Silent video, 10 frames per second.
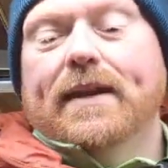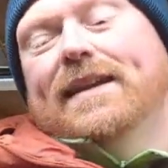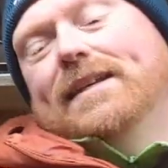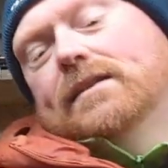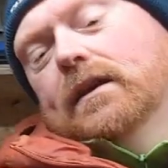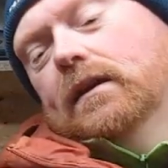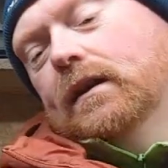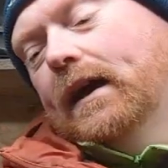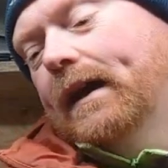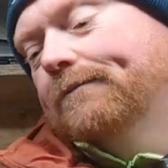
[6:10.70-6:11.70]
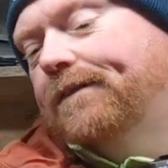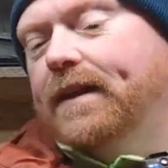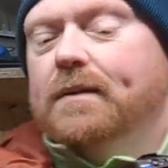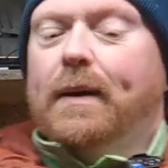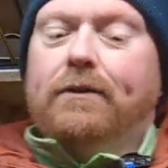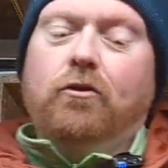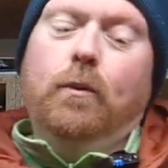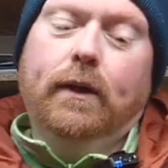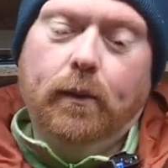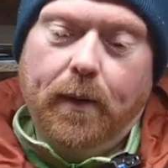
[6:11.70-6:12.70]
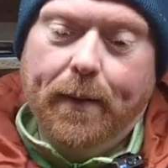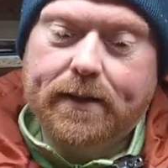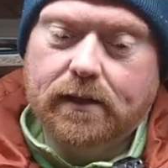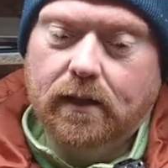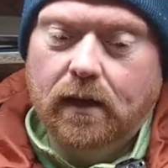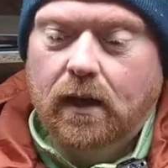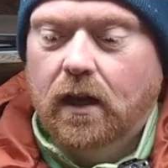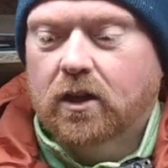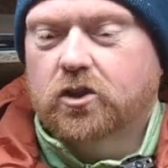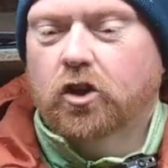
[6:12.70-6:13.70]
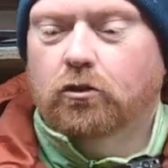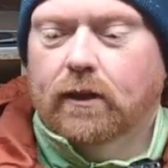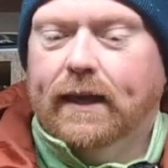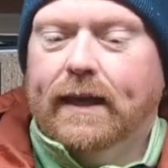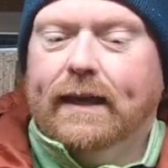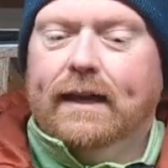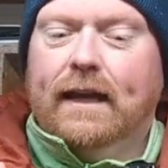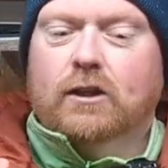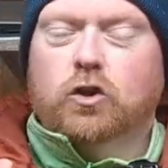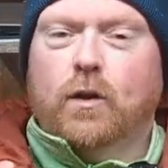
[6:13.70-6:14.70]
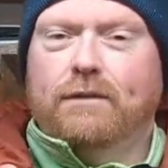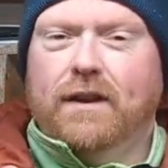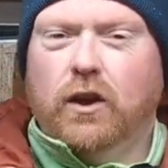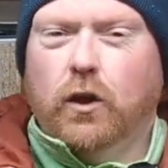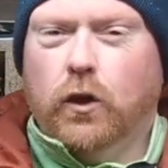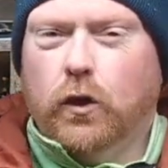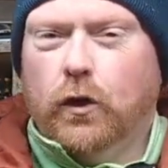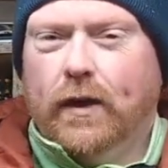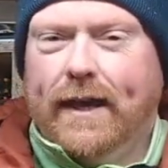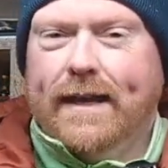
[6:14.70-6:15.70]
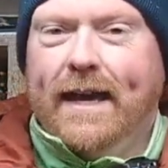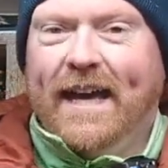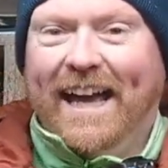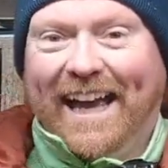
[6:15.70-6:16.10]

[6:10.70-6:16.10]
a bit neater and fit in the bathroom a little bit better. Because currently, I'll show you a video here.